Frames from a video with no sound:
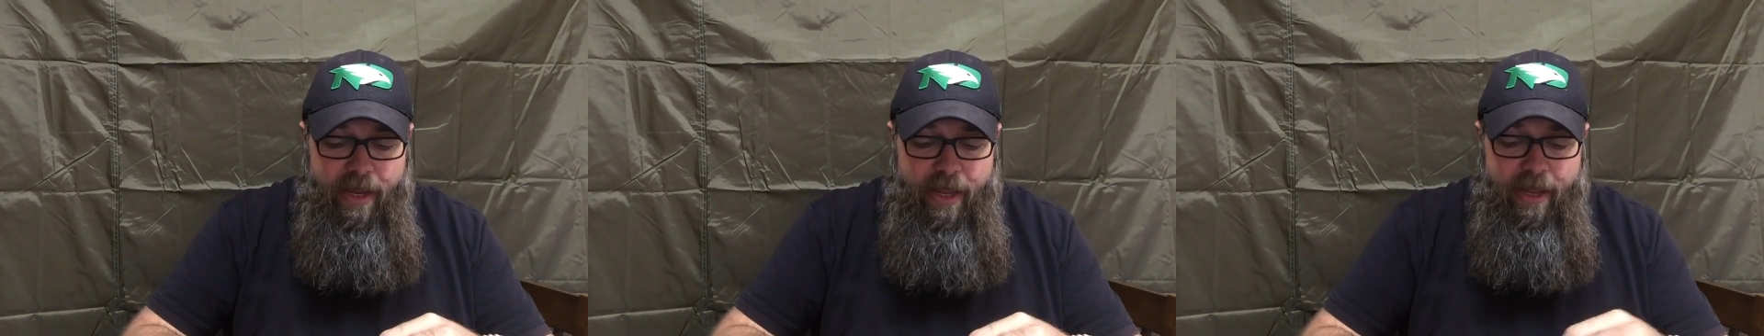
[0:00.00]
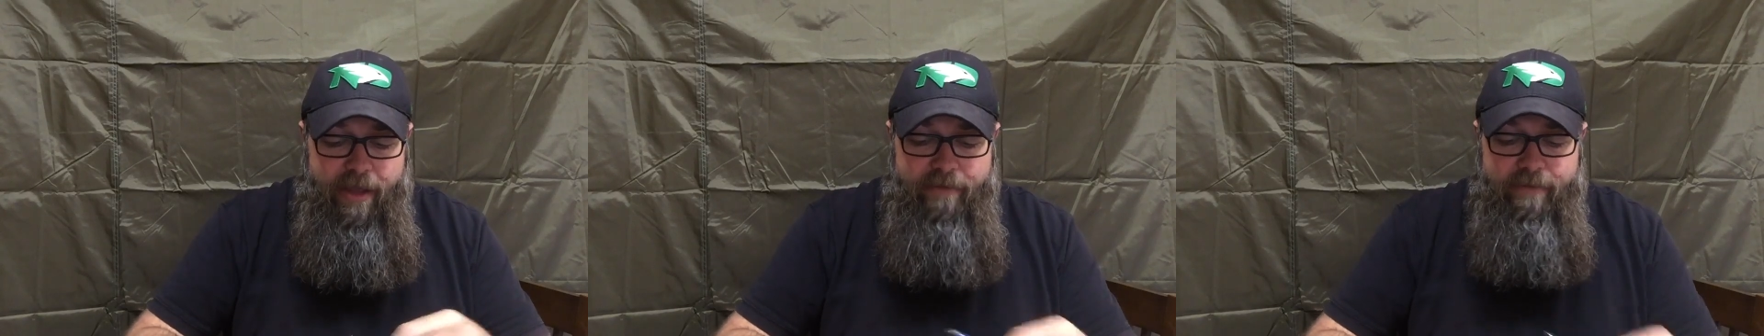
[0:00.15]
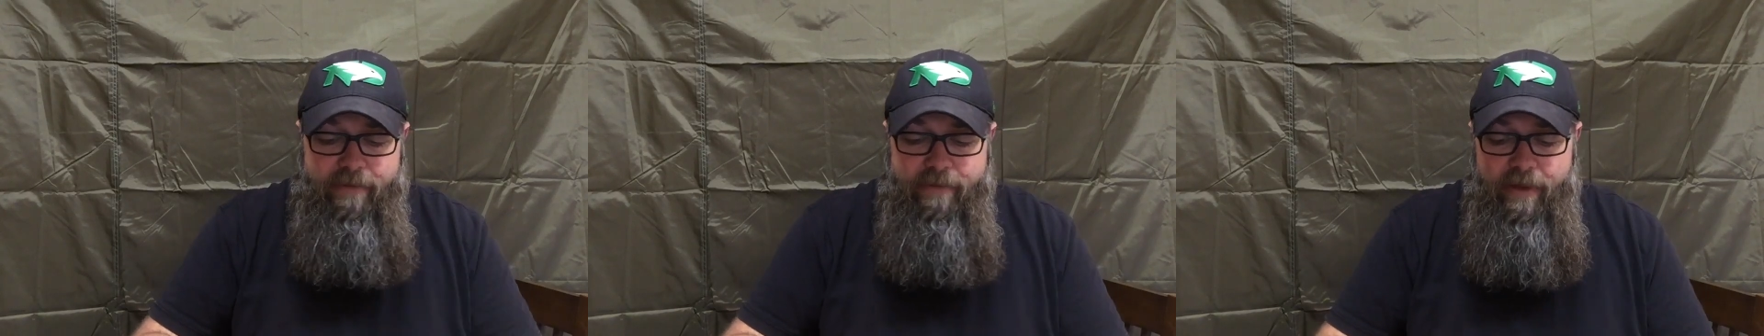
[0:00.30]
I
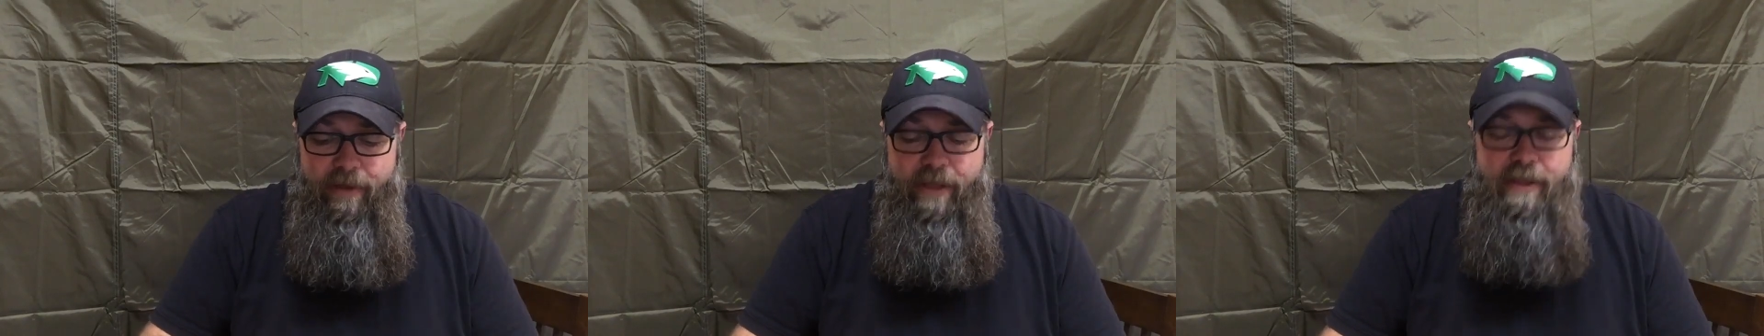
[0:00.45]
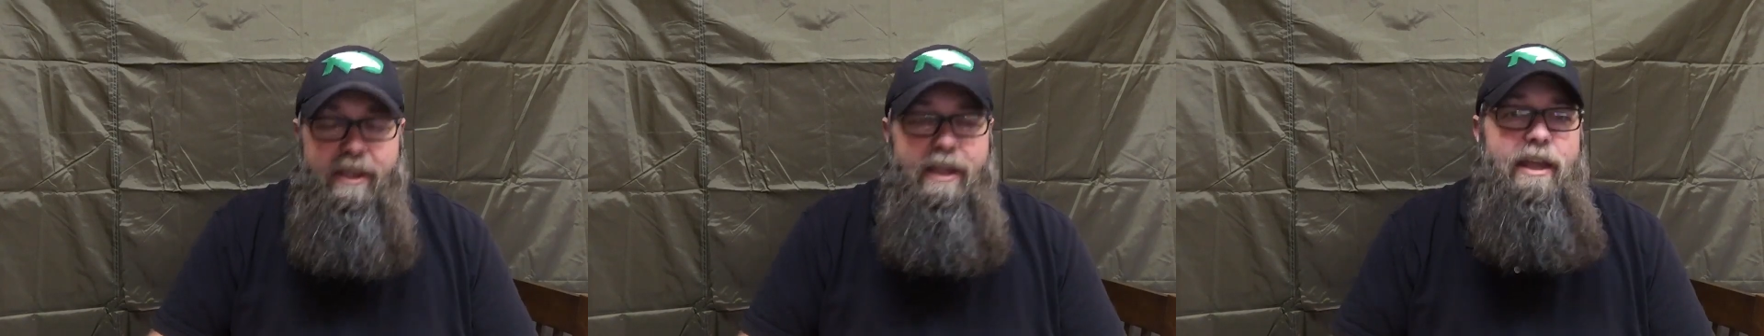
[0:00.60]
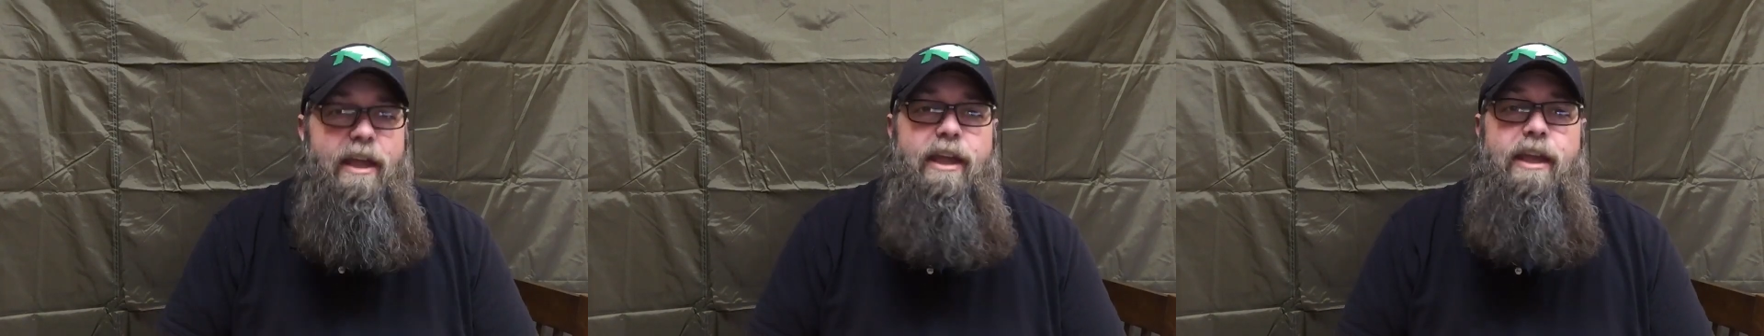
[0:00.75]
have I
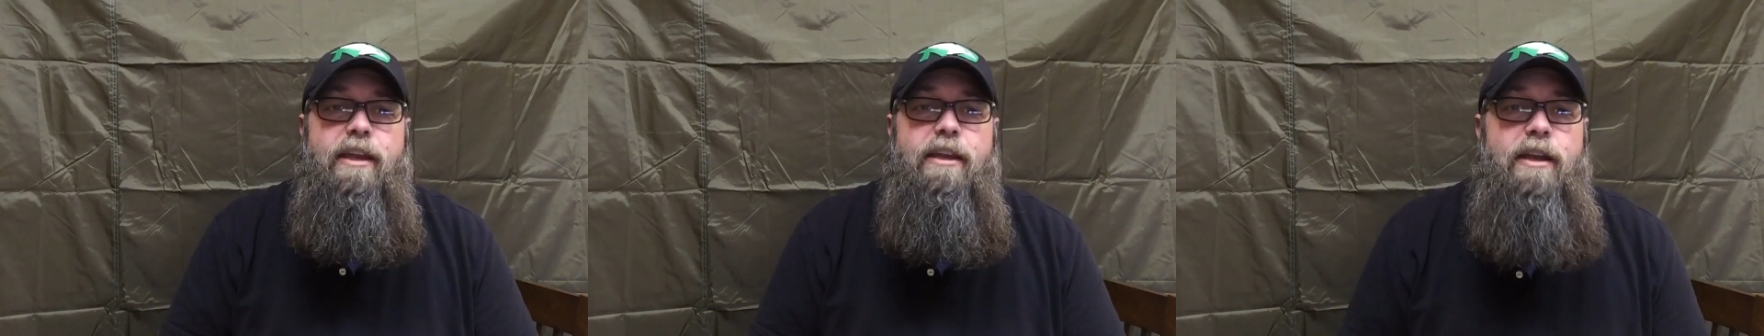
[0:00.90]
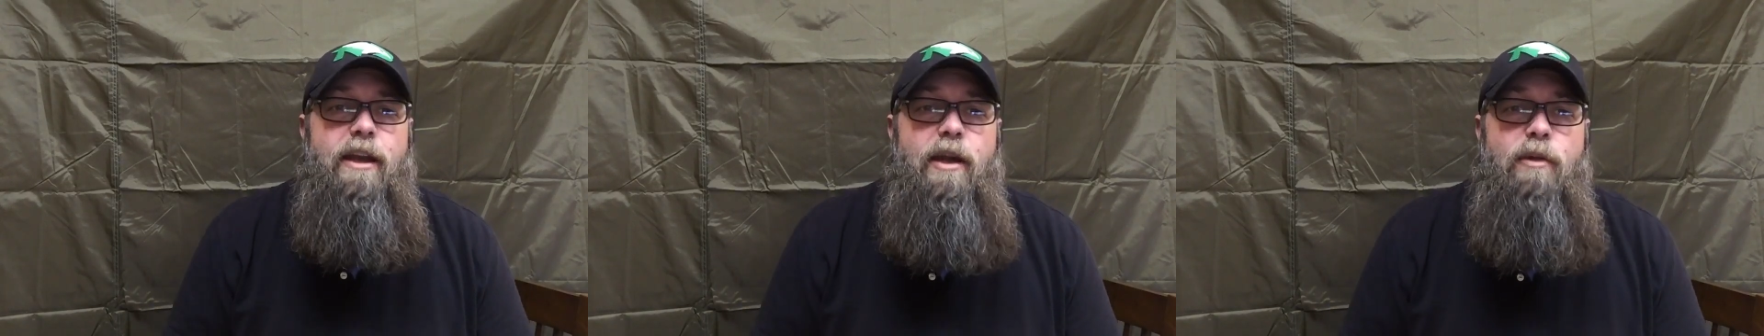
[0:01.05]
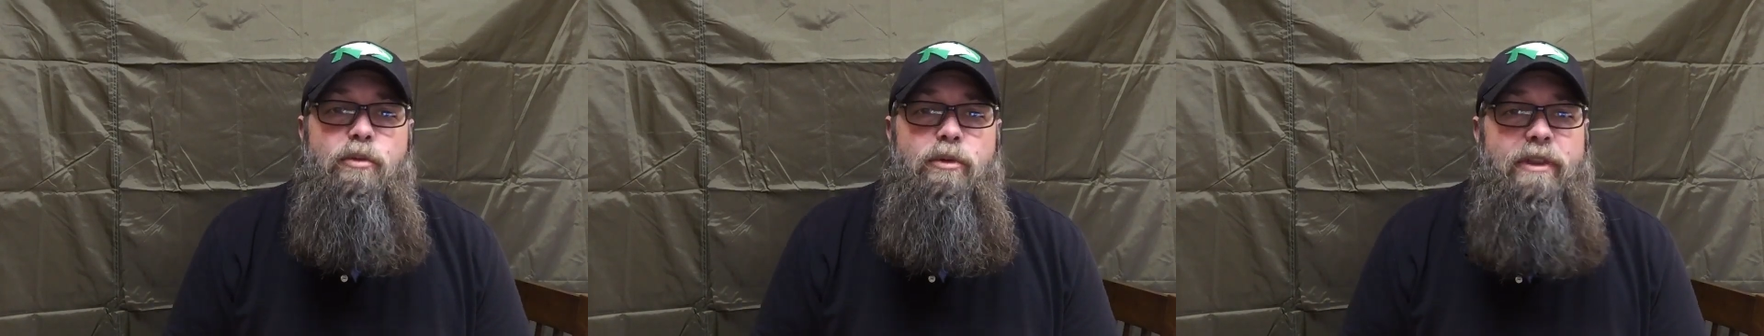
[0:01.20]
think I
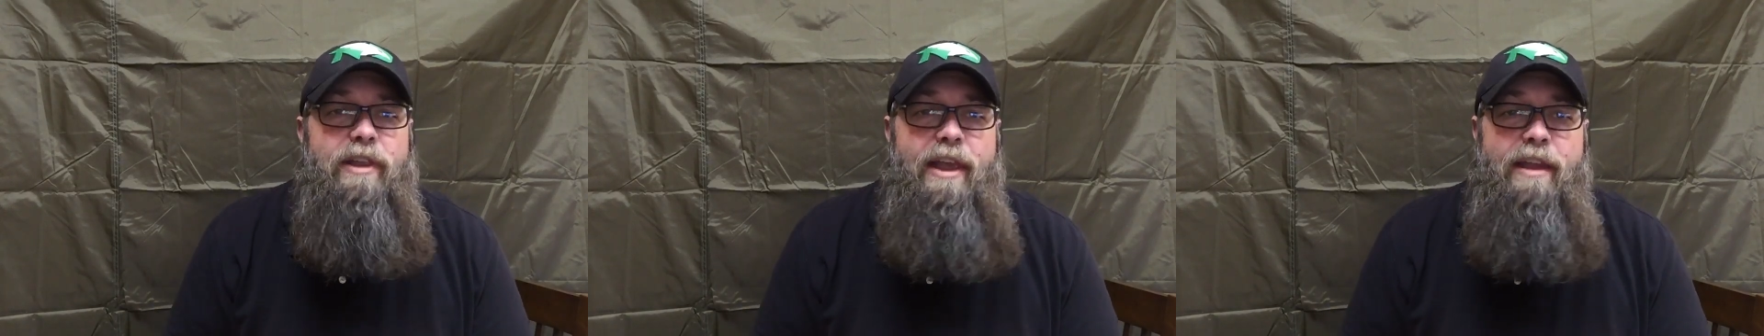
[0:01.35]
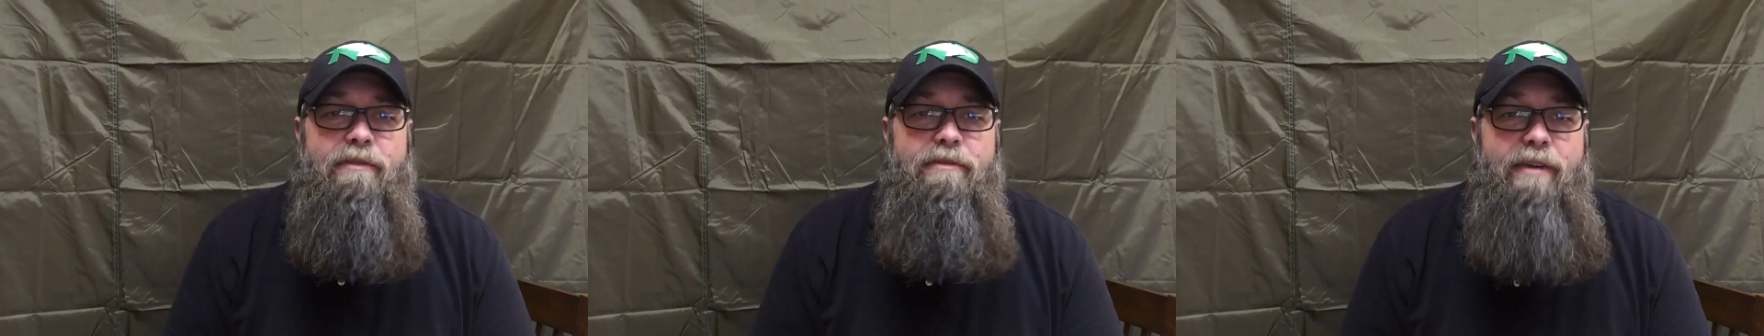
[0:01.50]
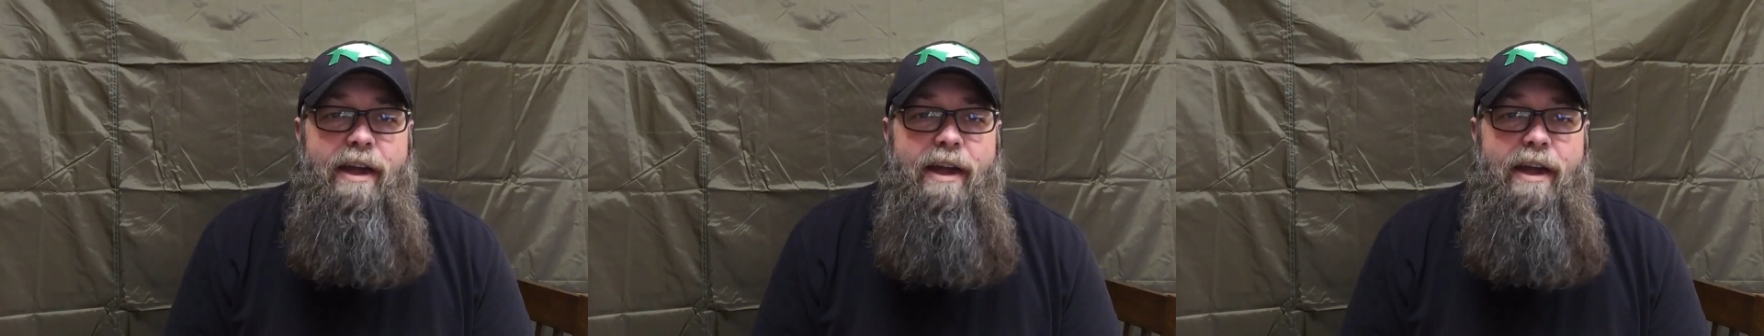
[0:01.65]
ended up with like